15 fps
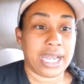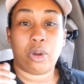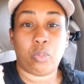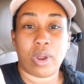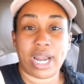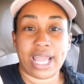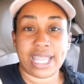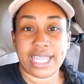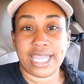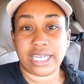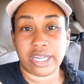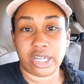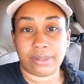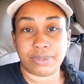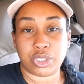And what I
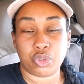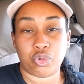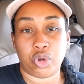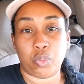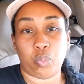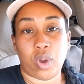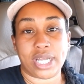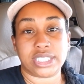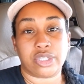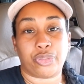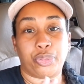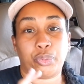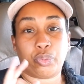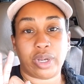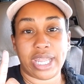ended up doing was
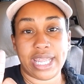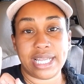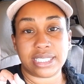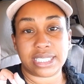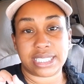three